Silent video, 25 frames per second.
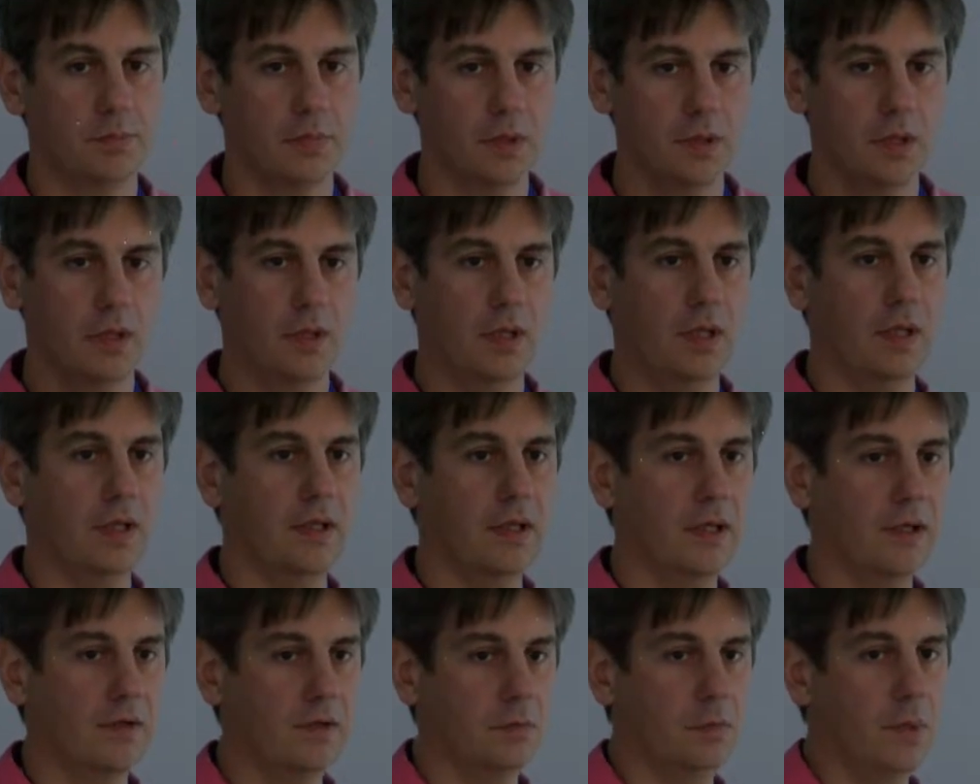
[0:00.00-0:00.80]
I
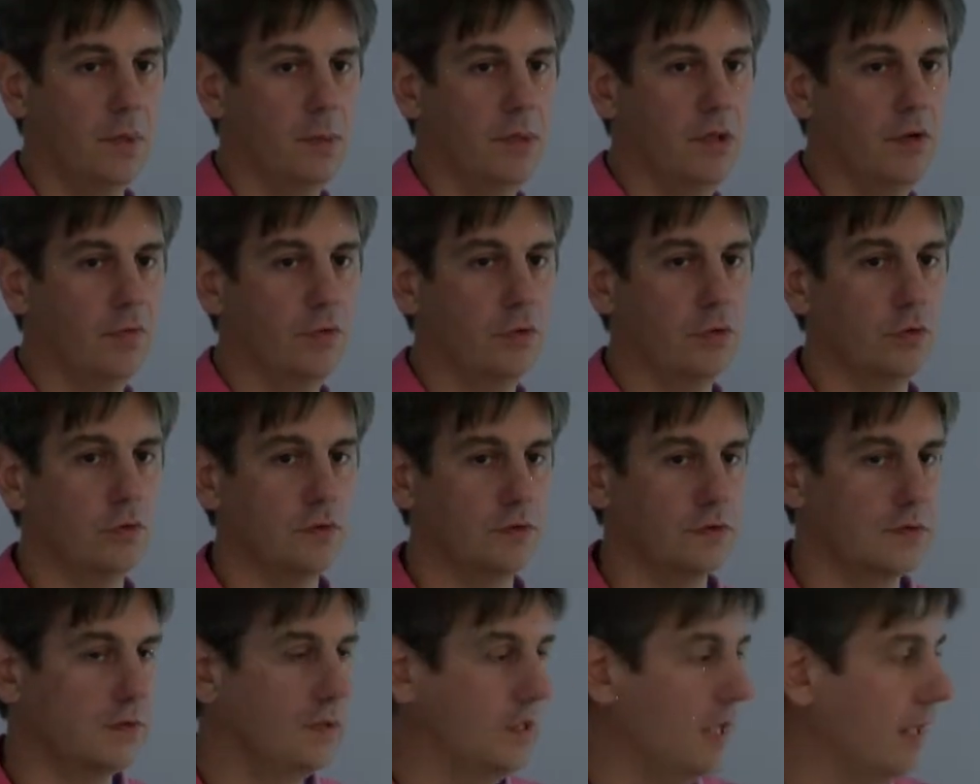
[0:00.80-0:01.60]
guess maybe of you
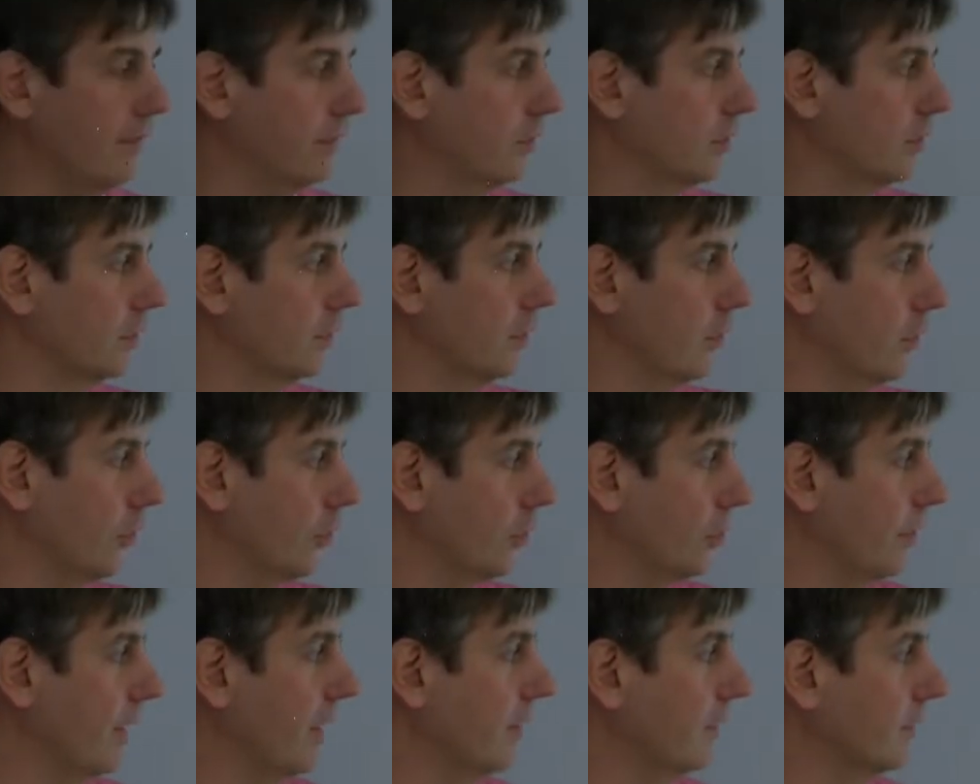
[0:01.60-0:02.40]
still haven't
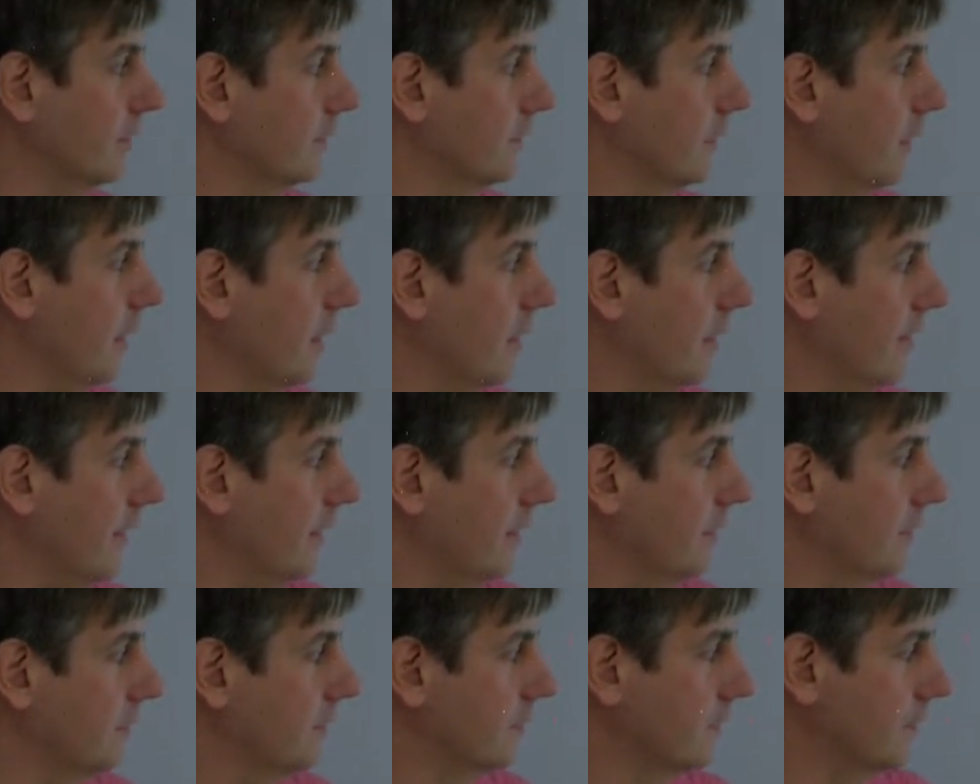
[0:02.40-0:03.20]
heard about how
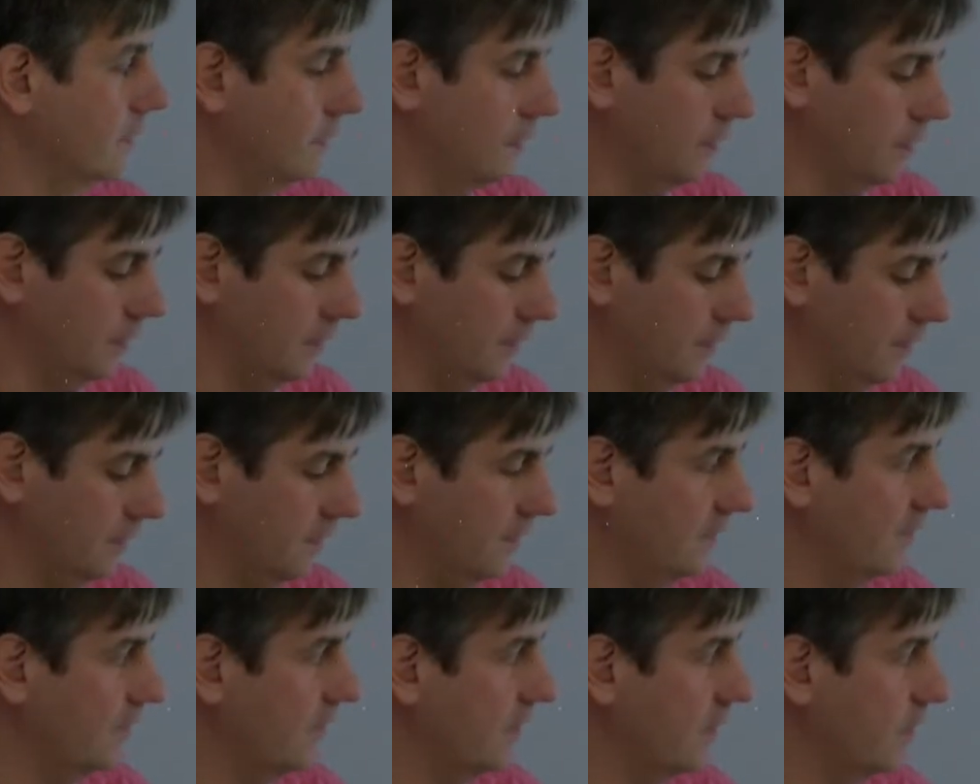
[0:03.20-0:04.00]
that is
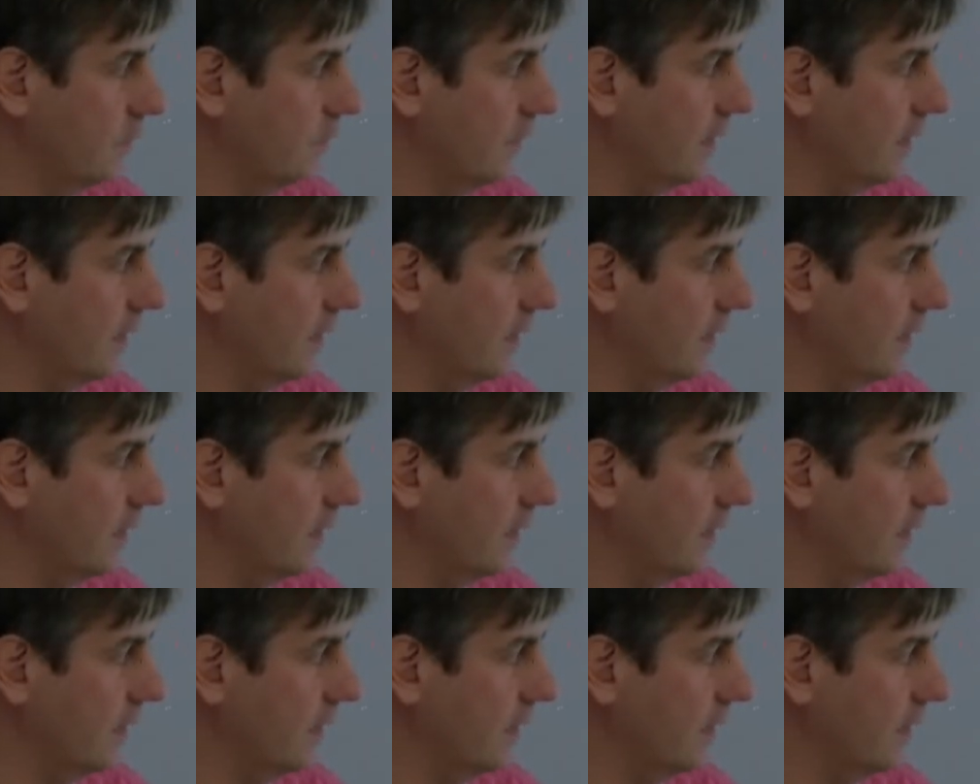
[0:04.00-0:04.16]
detailed.